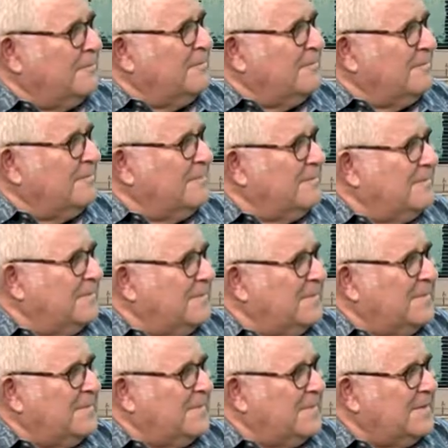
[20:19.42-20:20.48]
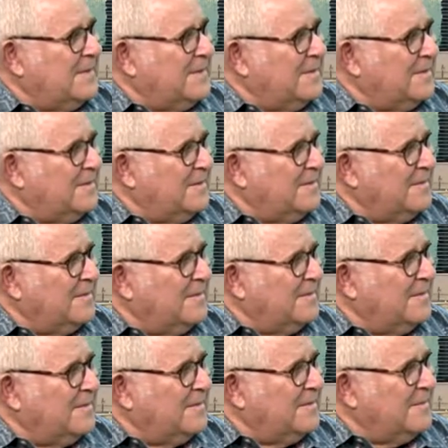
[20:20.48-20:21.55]

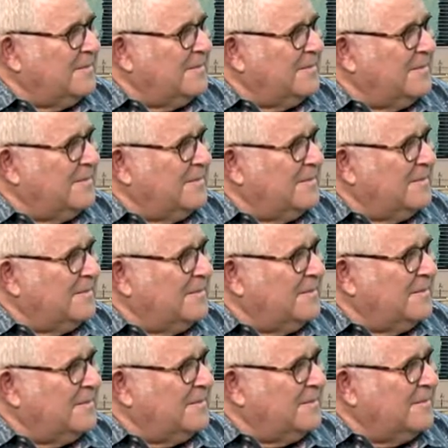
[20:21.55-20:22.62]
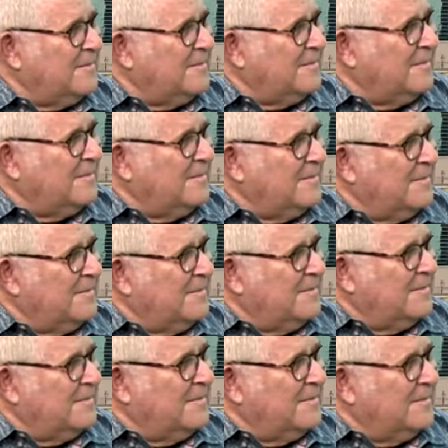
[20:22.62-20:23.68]

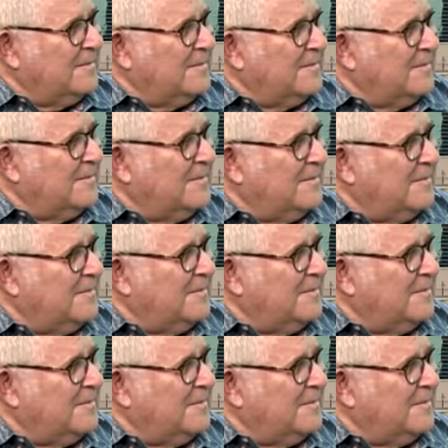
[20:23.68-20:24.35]
(silent)